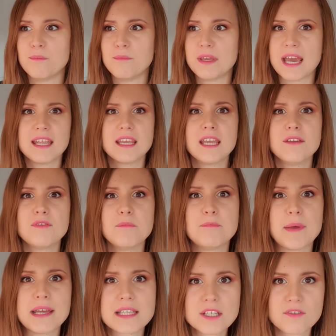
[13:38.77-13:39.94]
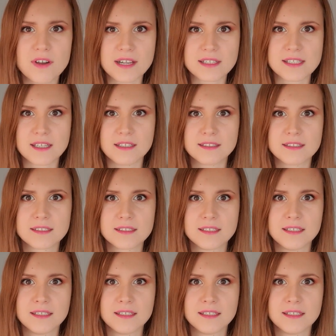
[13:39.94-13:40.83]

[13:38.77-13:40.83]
getting even better at it.